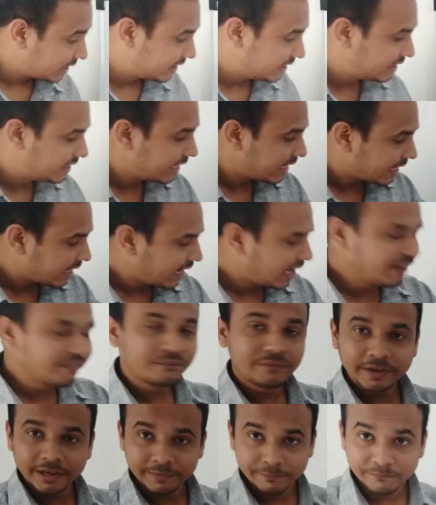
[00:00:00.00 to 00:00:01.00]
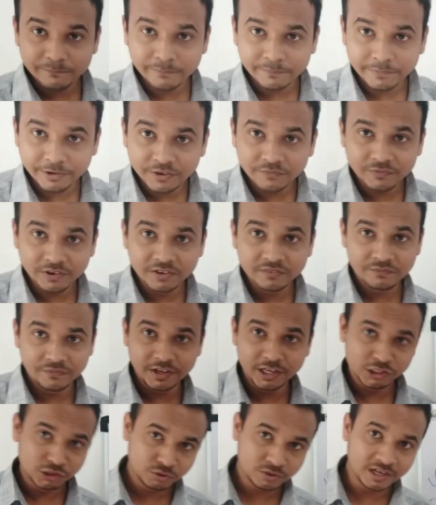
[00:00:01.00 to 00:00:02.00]
there are different
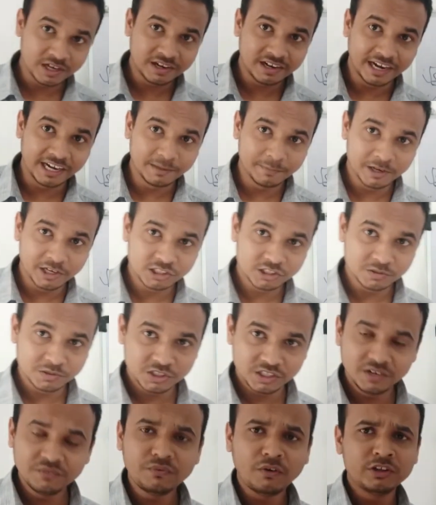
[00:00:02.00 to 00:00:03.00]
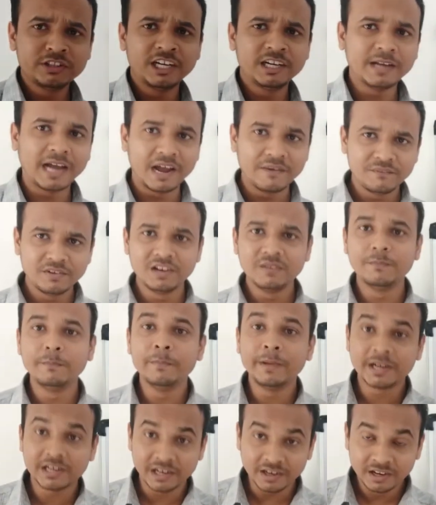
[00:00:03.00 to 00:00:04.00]
ways you can write meta description, and for that I will
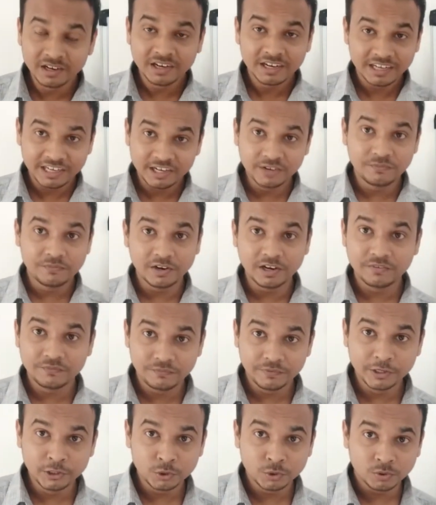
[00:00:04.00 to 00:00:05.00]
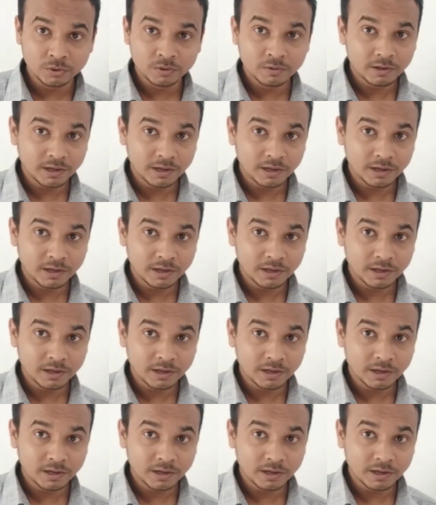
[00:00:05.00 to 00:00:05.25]
make a different video.